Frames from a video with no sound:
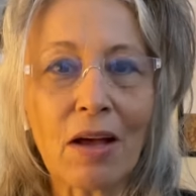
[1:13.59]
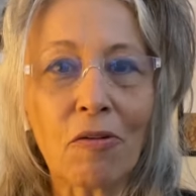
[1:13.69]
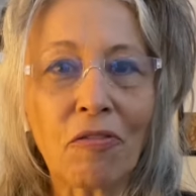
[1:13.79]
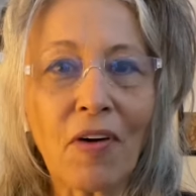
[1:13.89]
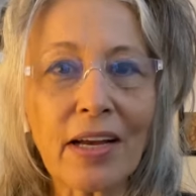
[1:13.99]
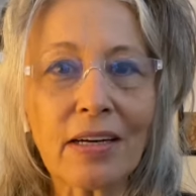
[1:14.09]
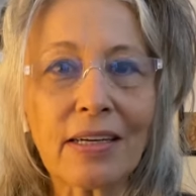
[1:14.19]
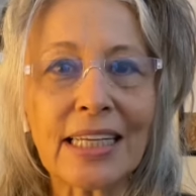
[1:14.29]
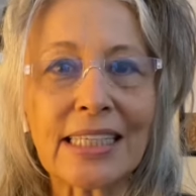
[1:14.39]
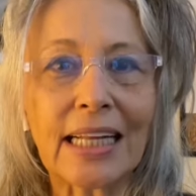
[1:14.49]
Fire
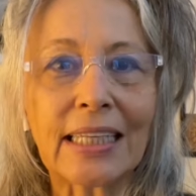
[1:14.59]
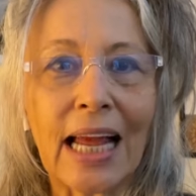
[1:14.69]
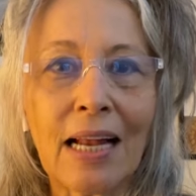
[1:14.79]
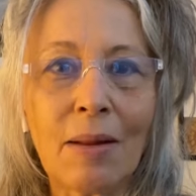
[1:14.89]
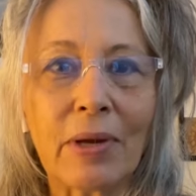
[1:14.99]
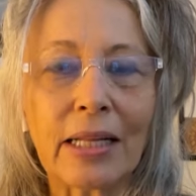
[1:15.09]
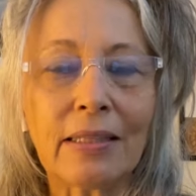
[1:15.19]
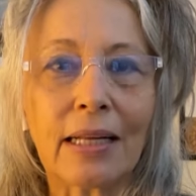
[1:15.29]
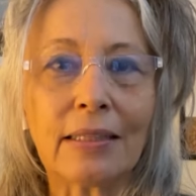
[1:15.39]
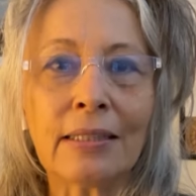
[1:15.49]
is that element
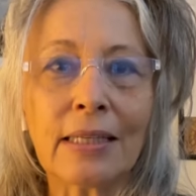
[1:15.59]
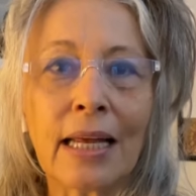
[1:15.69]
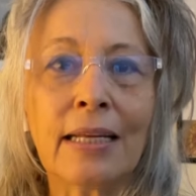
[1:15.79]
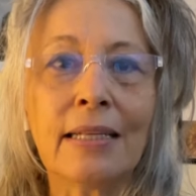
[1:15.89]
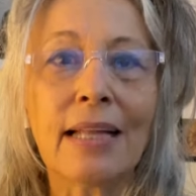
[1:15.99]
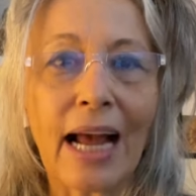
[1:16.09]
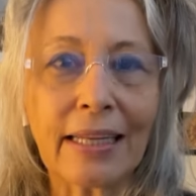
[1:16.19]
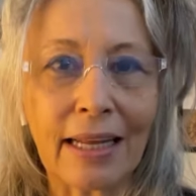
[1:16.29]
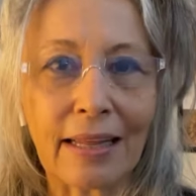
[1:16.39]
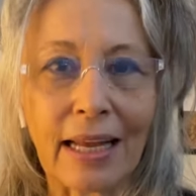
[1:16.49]
that is
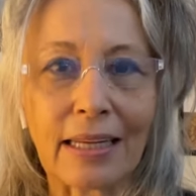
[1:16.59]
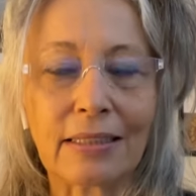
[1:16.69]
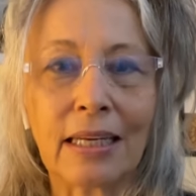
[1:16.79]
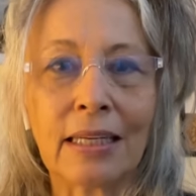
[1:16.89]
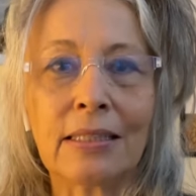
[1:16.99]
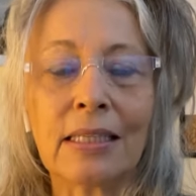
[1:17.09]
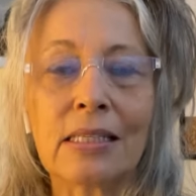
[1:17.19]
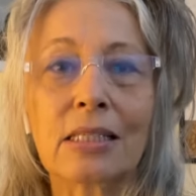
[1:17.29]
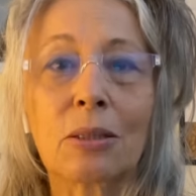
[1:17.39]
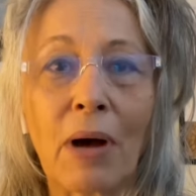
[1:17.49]
igniting things. It's
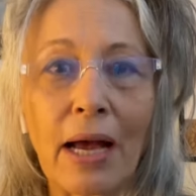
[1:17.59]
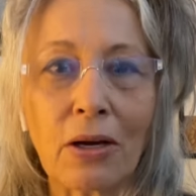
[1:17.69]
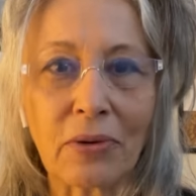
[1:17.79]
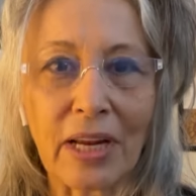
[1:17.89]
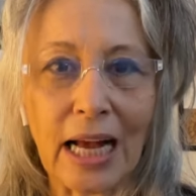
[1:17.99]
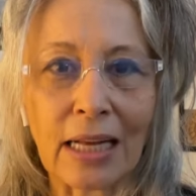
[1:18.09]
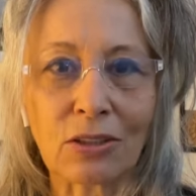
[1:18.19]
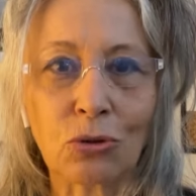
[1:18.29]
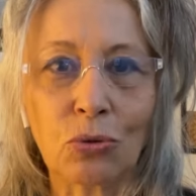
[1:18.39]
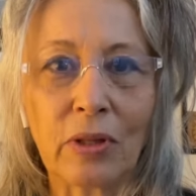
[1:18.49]
inspiring us
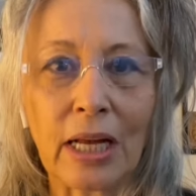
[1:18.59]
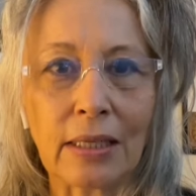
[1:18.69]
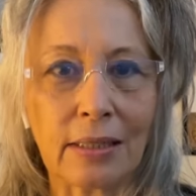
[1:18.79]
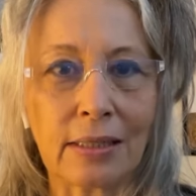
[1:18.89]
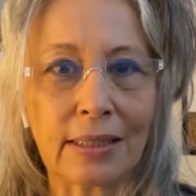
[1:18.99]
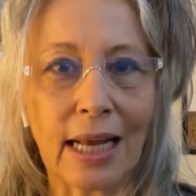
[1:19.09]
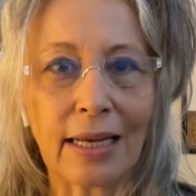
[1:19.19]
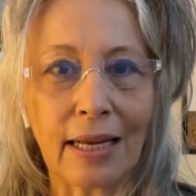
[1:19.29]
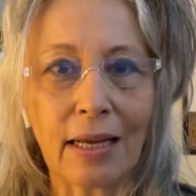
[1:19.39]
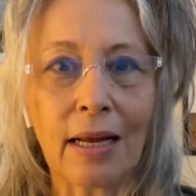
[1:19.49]
to do things. It's
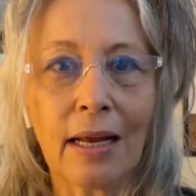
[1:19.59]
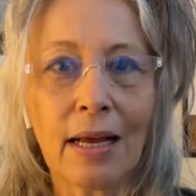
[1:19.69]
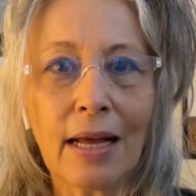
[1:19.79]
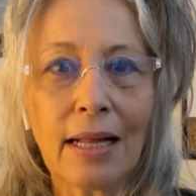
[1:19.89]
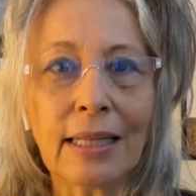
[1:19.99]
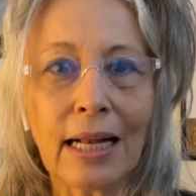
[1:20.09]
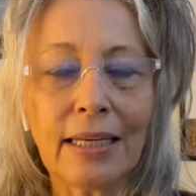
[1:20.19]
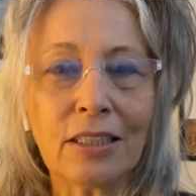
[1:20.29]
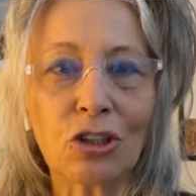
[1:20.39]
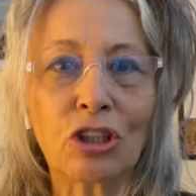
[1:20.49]
taking a, eh, the
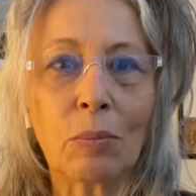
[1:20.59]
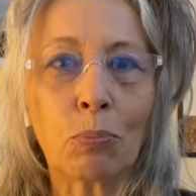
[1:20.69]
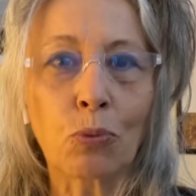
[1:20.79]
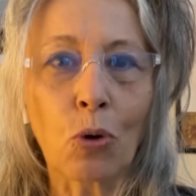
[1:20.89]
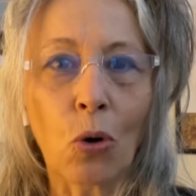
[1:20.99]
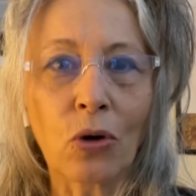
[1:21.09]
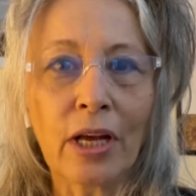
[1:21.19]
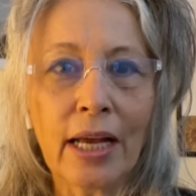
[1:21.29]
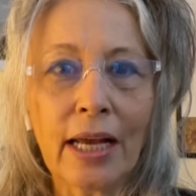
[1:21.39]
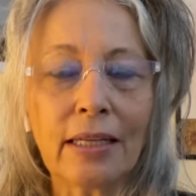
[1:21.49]
leadership role.
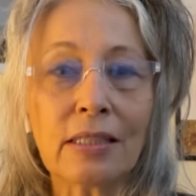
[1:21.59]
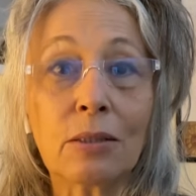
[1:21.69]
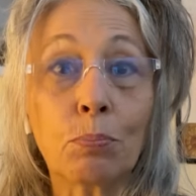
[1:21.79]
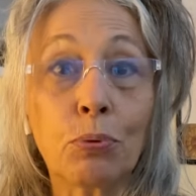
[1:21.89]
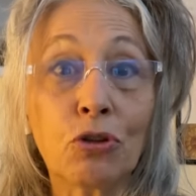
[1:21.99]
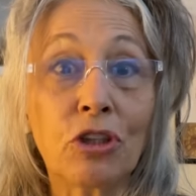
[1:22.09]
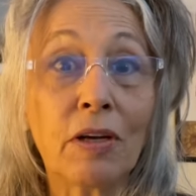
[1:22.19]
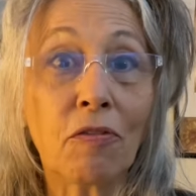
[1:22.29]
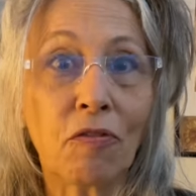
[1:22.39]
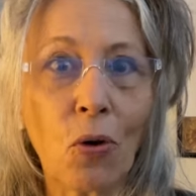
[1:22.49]
It is pushing
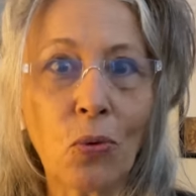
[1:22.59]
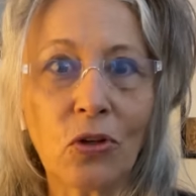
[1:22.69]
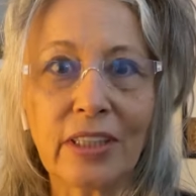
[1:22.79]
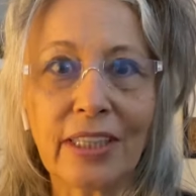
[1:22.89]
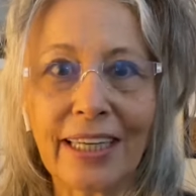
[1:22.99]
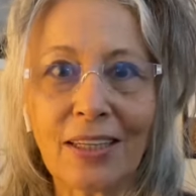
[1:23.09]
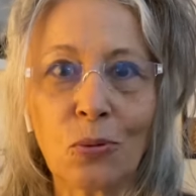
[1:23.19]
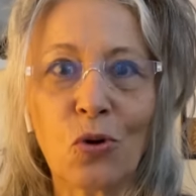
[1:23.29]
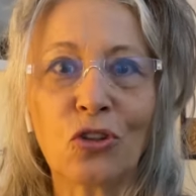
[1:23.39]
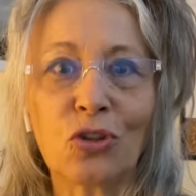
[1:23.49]
forward. It
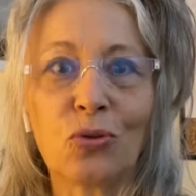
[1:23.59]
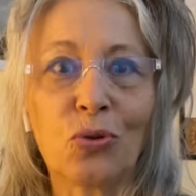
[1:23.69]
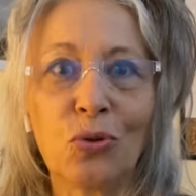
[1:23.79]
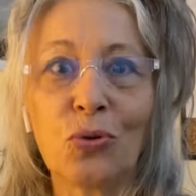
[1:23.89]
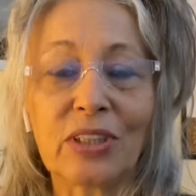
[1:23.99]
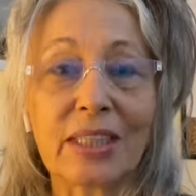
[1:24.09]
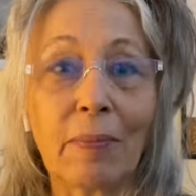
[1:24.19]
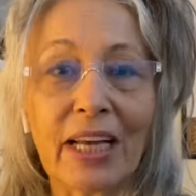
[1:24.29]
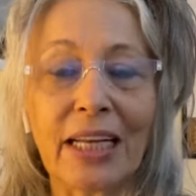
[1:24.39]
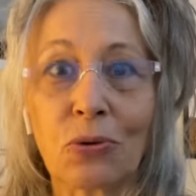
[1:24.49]
wants to do
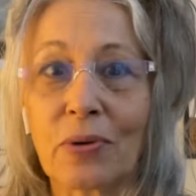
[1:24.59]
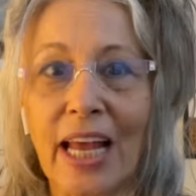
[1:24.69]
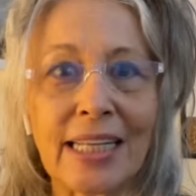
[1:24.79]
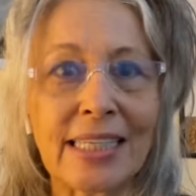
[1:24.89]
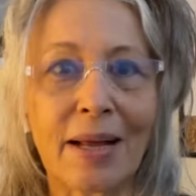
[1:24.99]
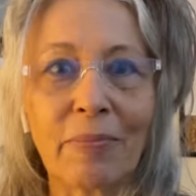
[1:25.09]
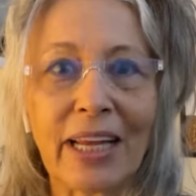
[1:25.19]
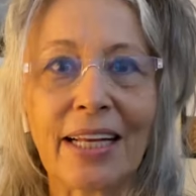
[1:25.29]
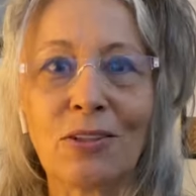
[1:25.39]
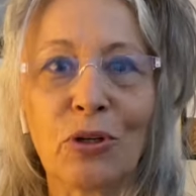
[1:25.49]
something and create
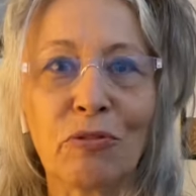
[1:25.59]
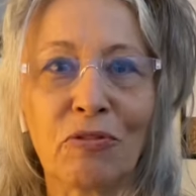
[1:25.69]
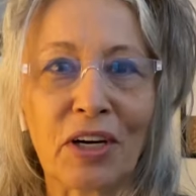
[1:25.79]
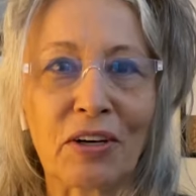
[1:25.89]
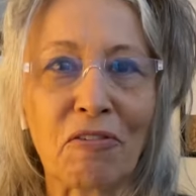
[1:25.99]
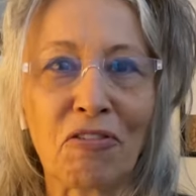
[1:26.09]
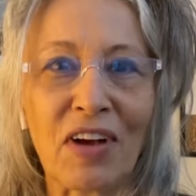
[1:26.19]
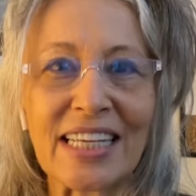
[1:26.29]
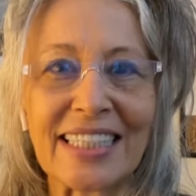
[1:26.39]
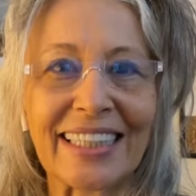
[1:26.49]
something and do it very
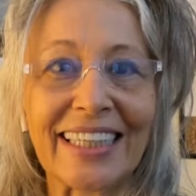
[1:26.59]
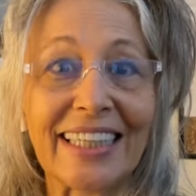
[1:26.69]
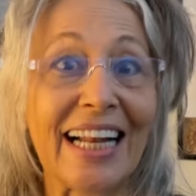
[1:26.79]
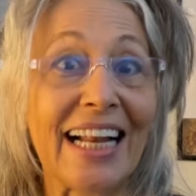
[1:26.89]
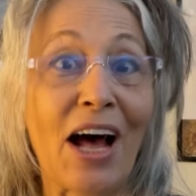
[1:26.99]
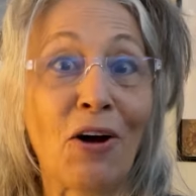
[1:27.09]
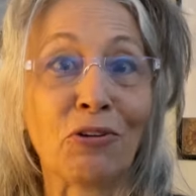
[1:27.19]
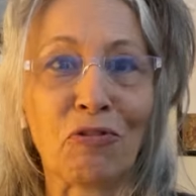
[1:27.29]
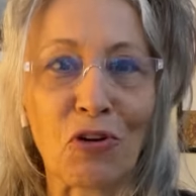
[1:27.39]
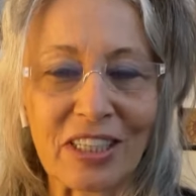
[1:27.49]
fast and in a
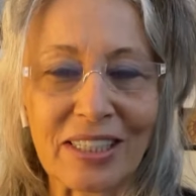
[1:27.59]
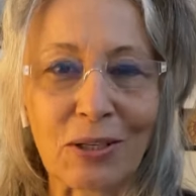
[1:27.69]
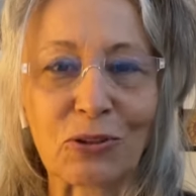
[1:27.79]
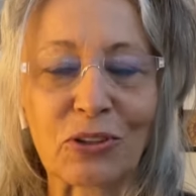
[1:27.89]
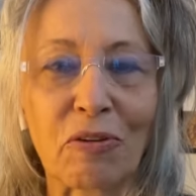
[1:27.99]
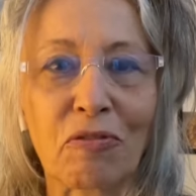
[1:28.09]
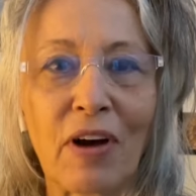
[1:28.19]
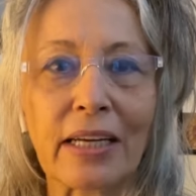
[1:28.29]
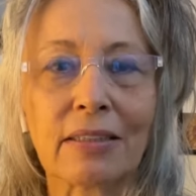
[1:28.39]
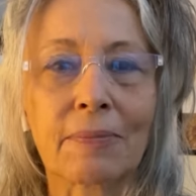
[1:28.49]
loud voice. Those are
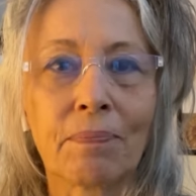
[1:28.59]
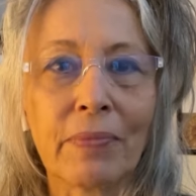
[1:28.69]
fires.